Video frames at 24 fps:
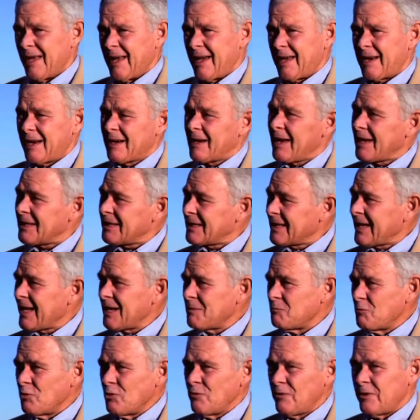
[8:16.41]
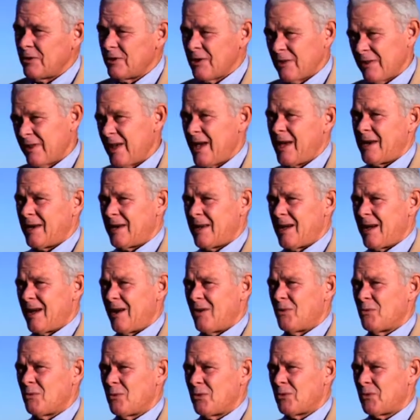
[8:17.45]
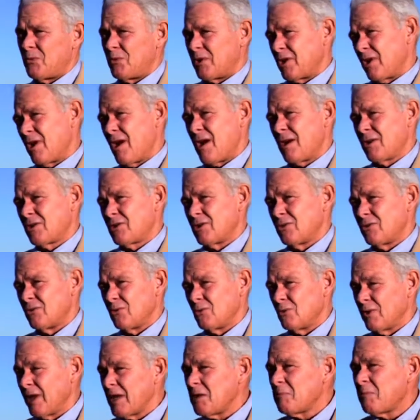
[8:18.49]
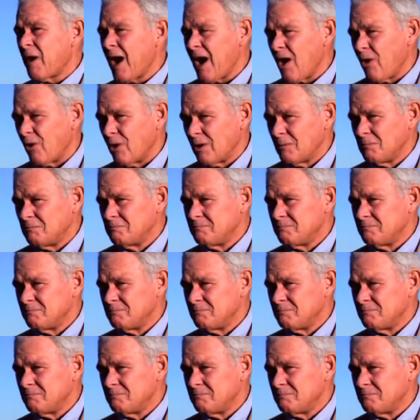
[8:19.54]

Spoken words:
and I'd like to kind of move into that now with regard to Lake Powell.